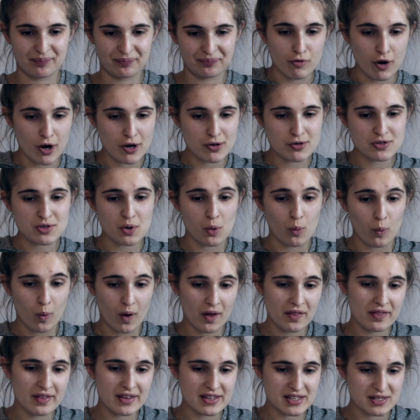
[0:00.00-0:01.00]
Rose
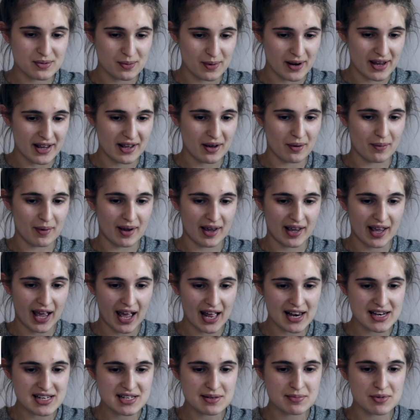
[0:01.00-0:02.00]
won this week when
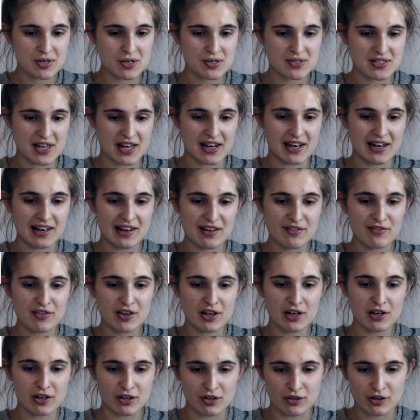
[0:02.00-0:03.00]
Candy Muse and
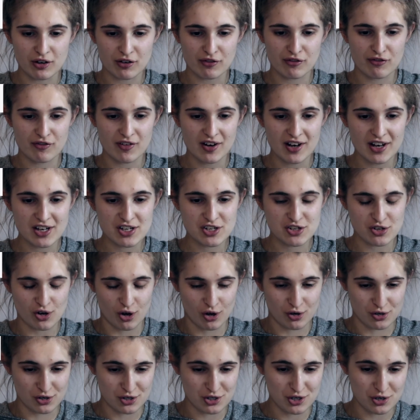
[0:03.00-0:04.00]
Olivia Luke finished
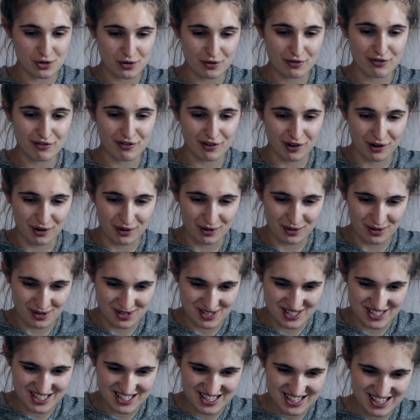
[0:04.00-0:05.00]
on 2
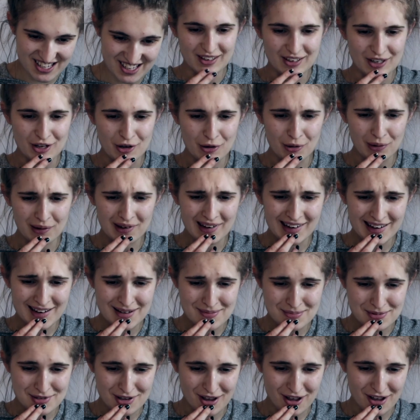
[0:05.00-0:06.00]
floors. Your
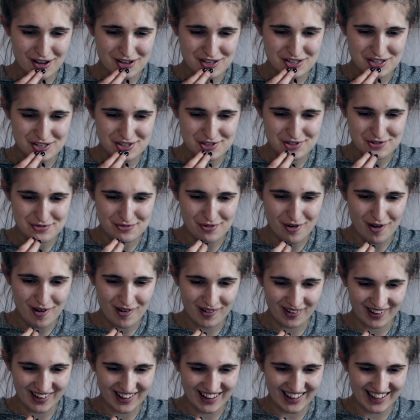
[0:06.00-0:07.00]
lips are
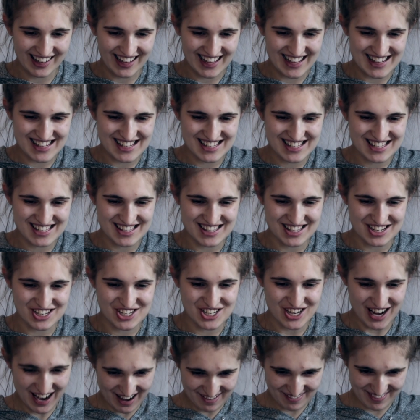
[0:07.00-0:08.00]
strong against the
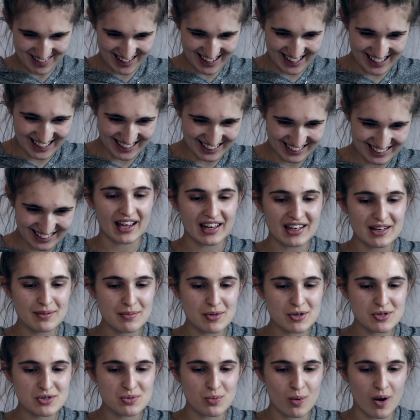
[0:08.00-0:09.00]
cherry. Candy
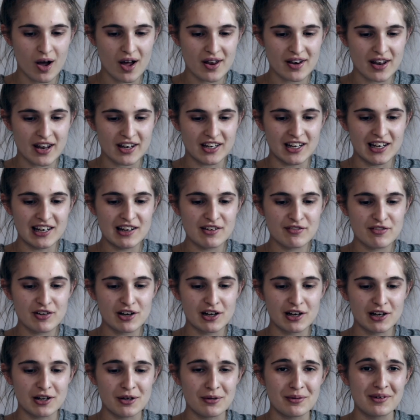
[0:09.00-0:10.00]
Muse won and Olivia
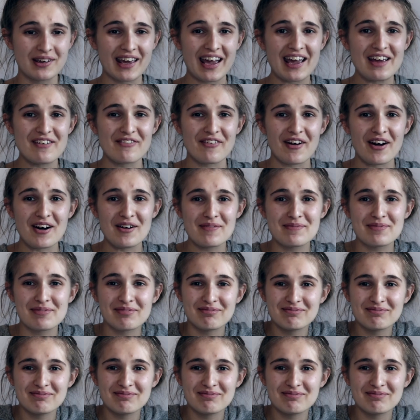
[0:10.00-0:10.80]
Luke gave up.